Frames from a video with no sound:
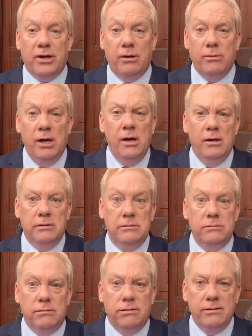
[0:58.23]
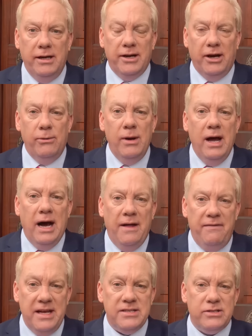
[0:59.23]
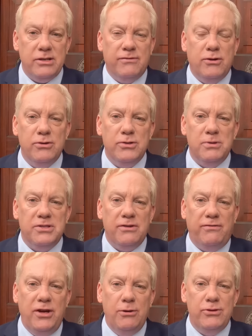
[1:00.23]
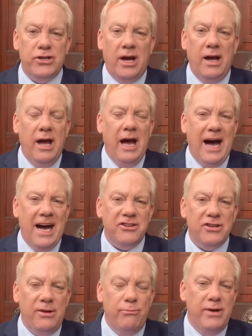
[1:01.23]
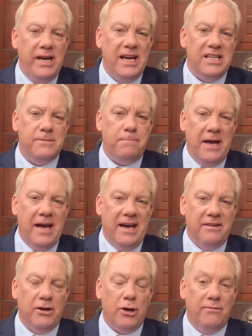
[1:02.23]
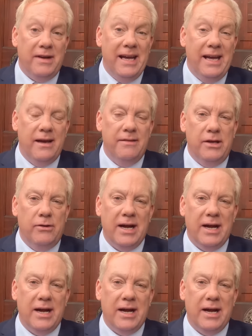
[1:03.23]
you go, ooh, you know. And this, of course, was the future, actually really spearheaded over here in the